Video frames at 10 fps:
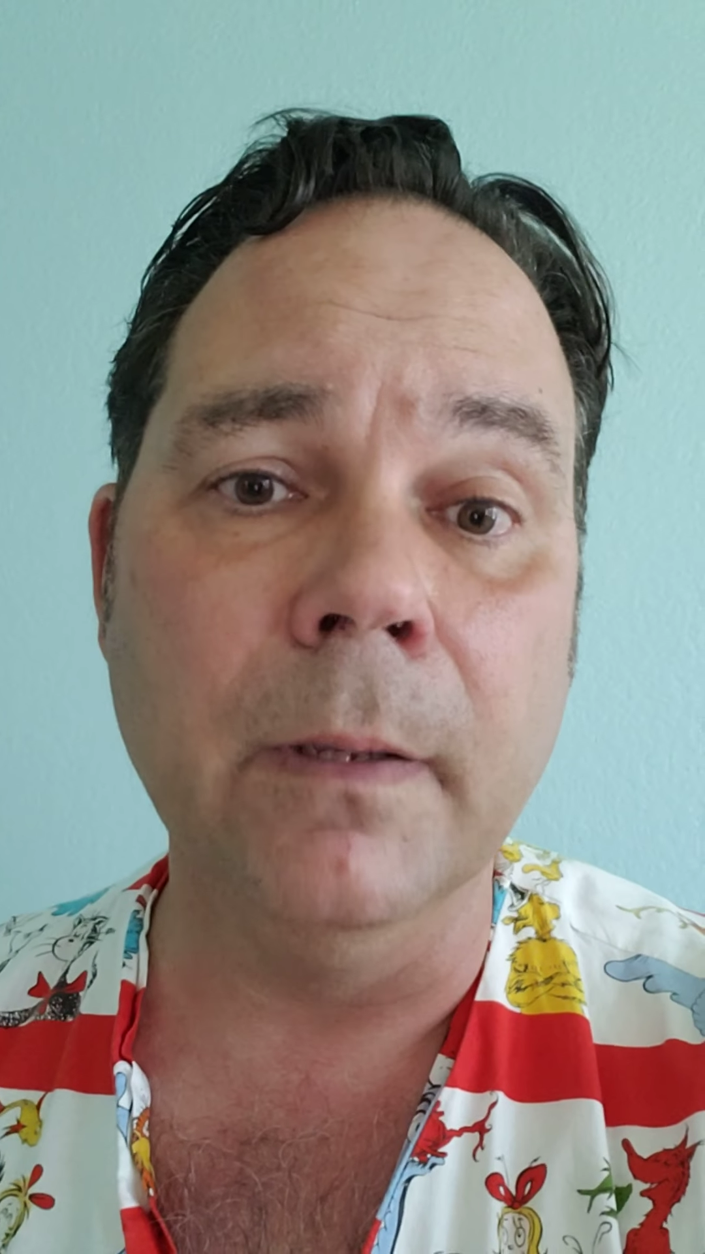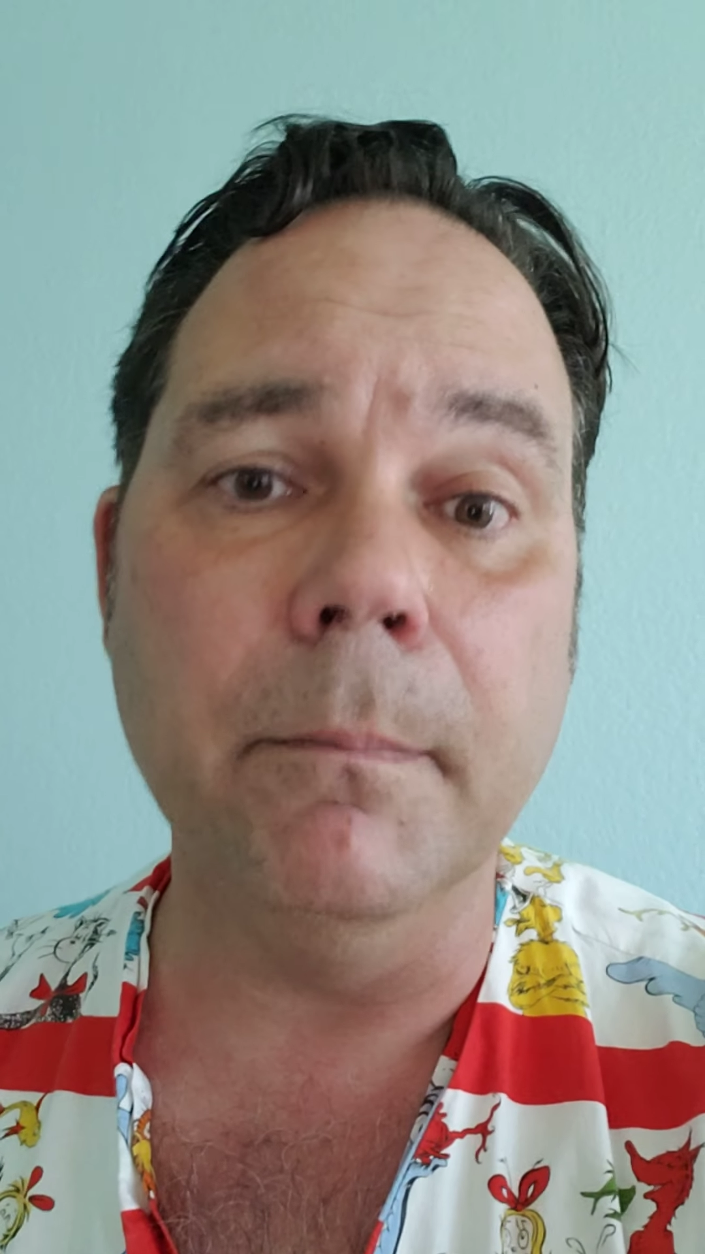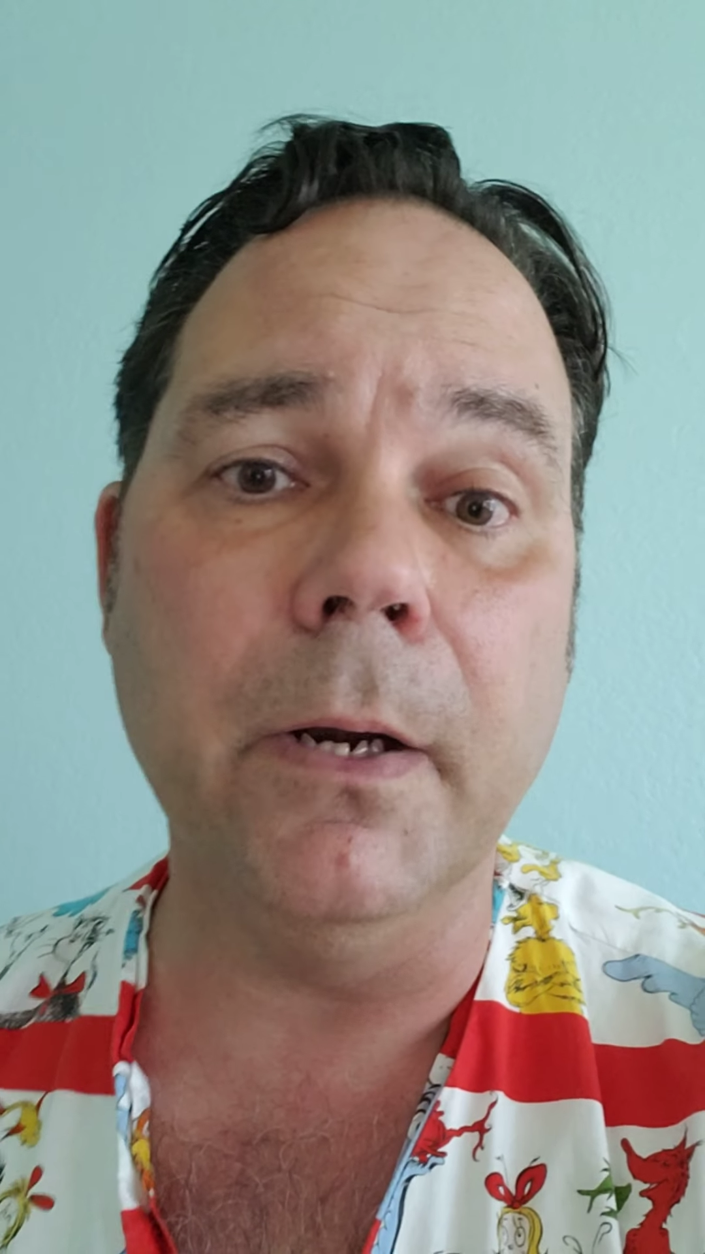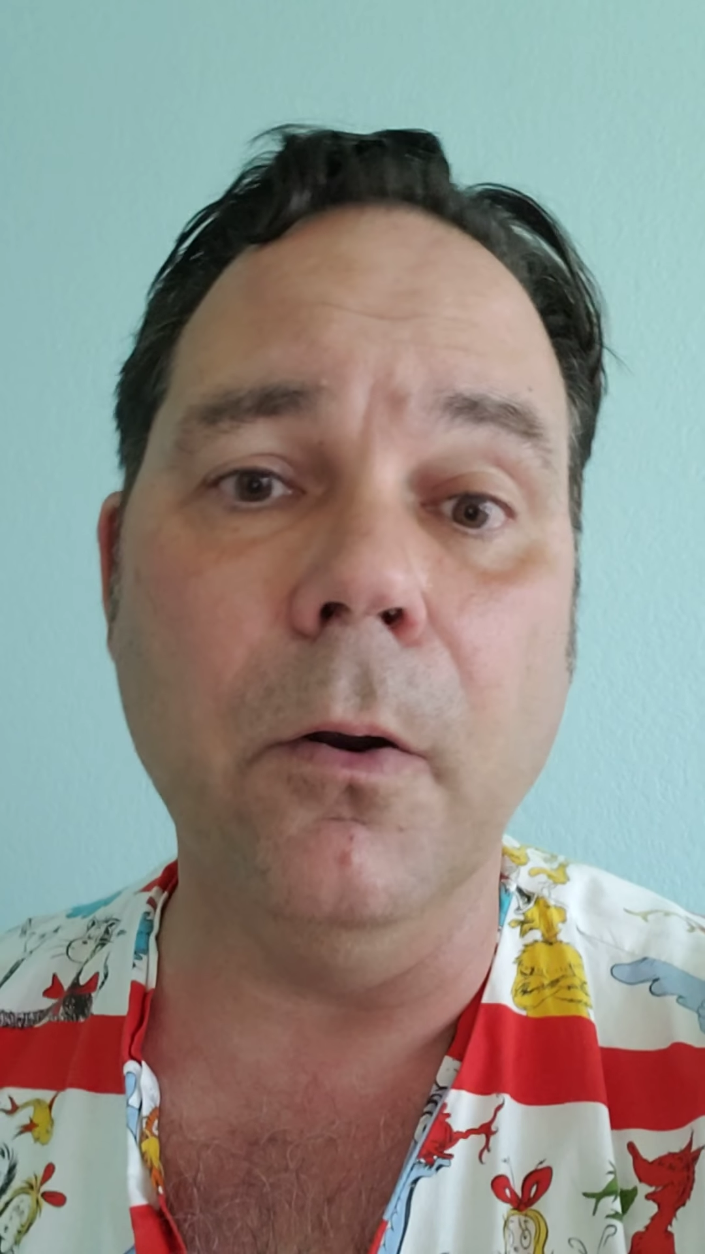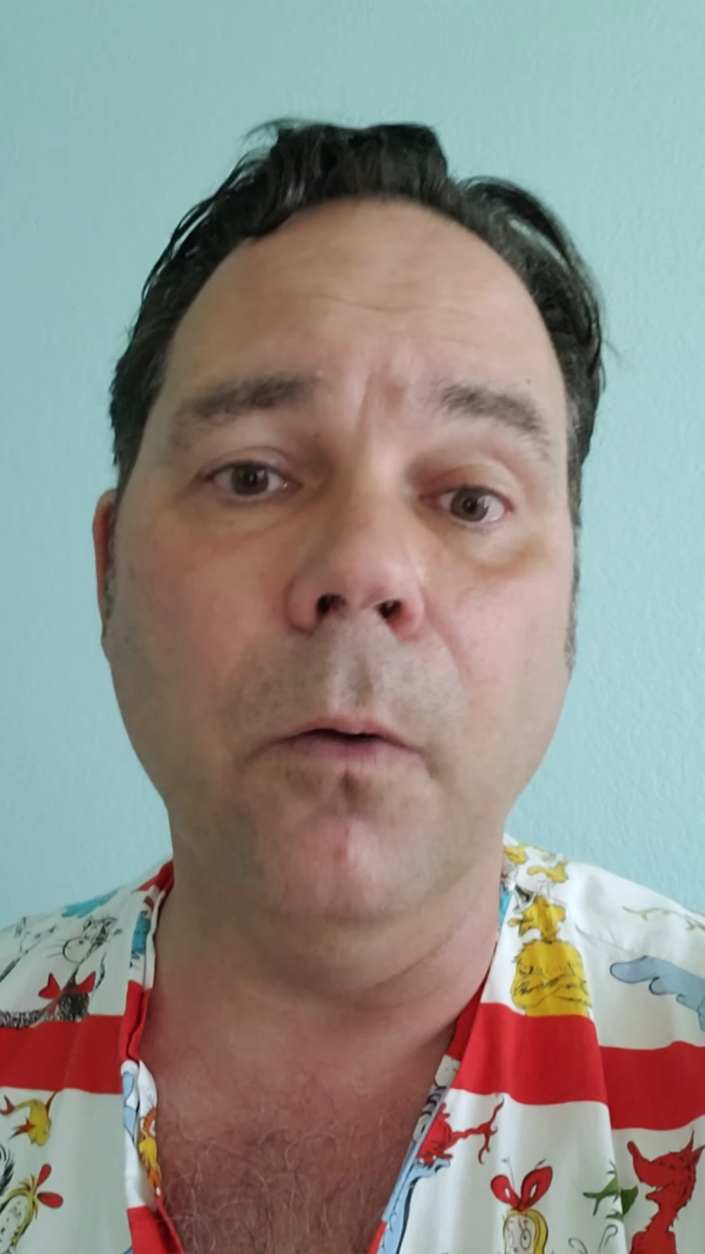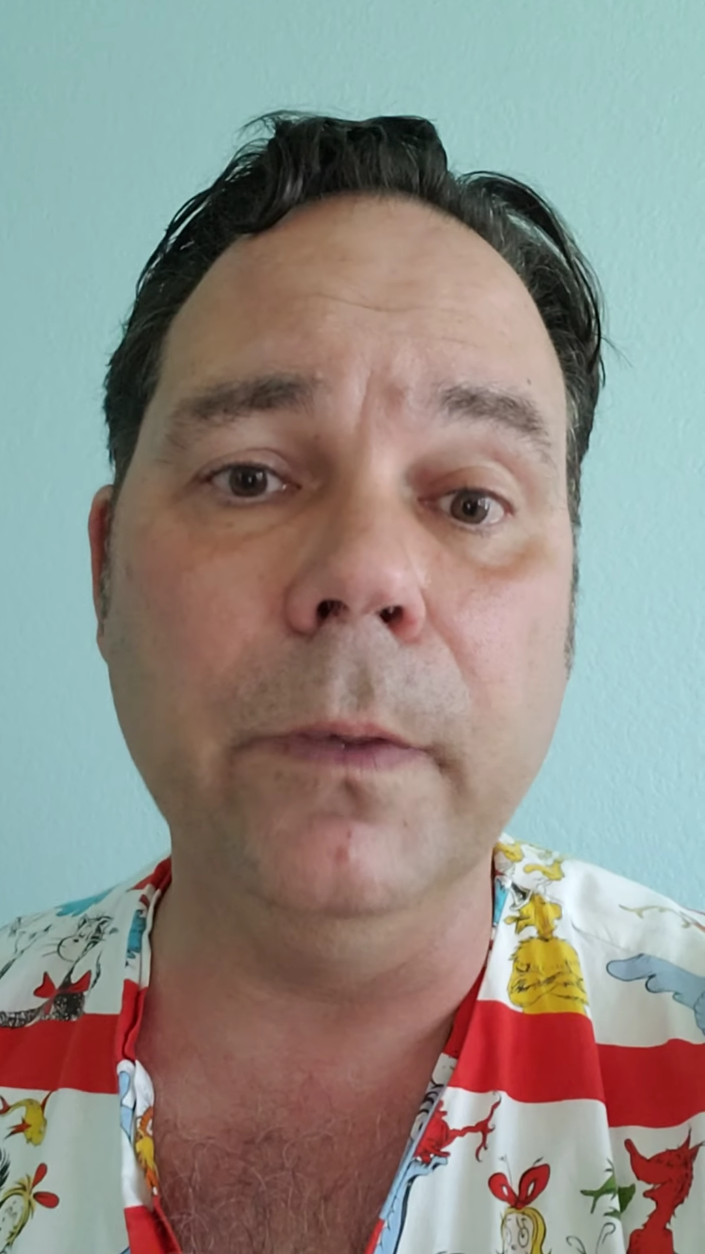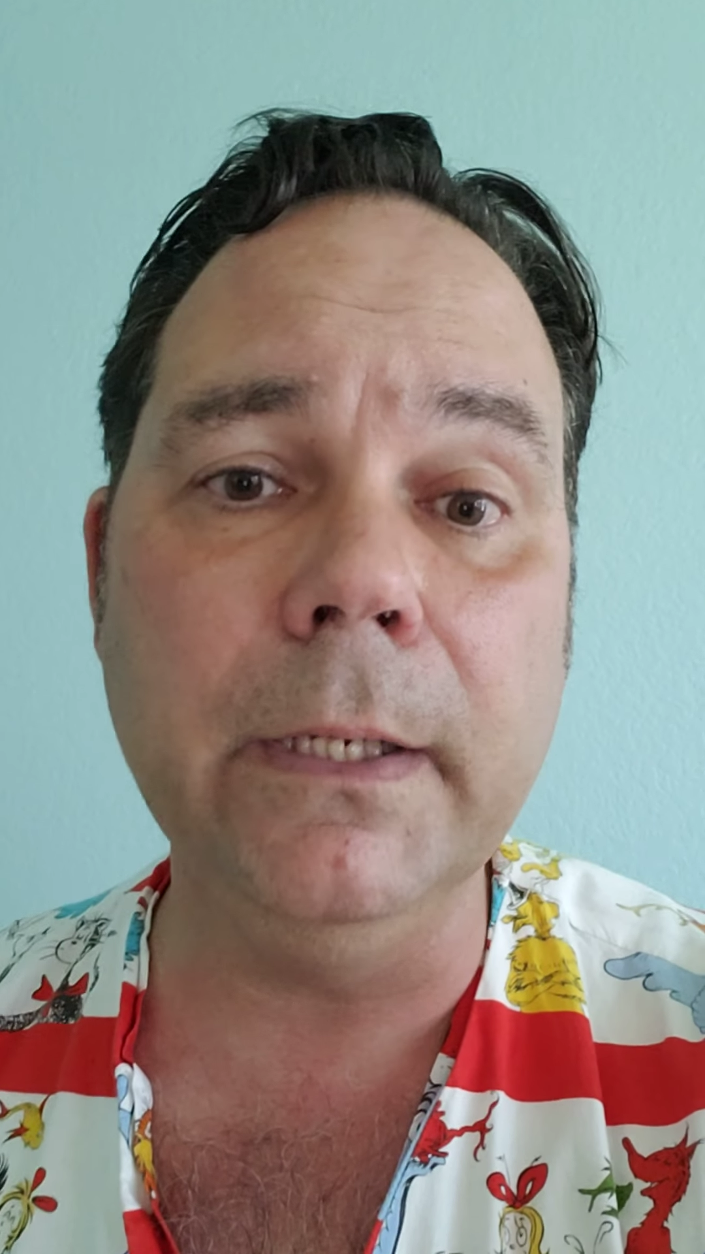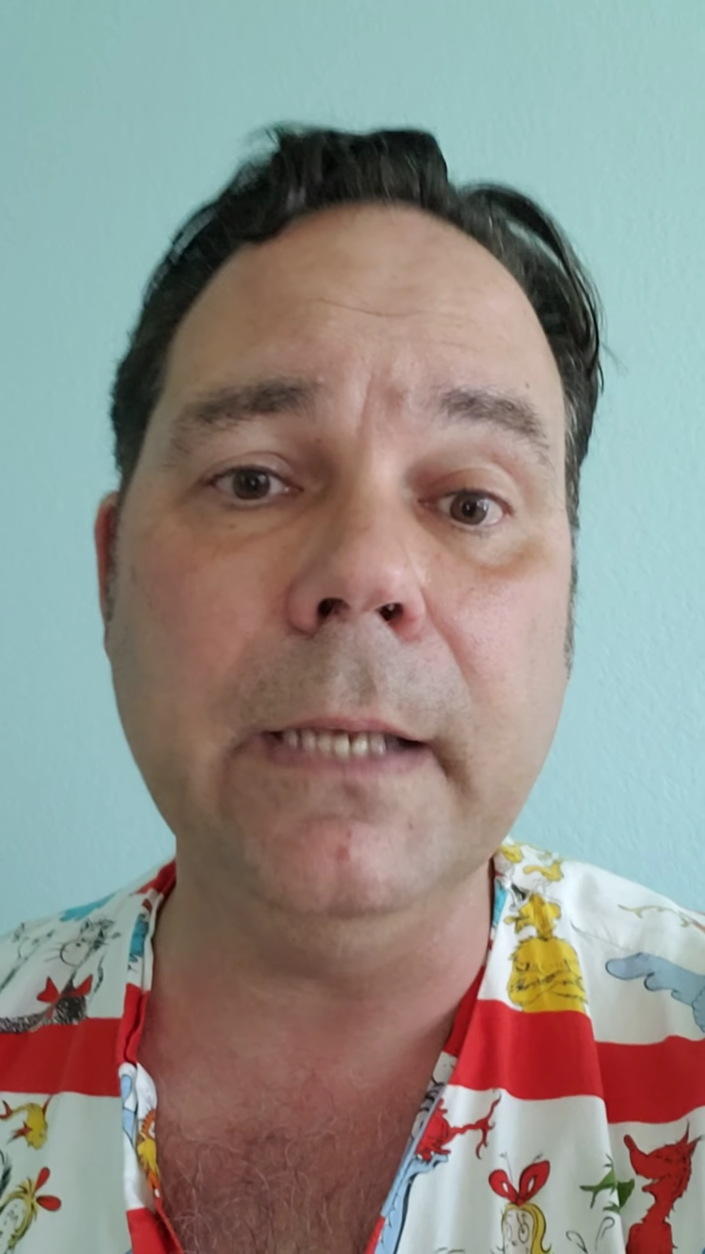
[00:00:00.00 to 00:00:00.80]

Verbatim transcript: but it only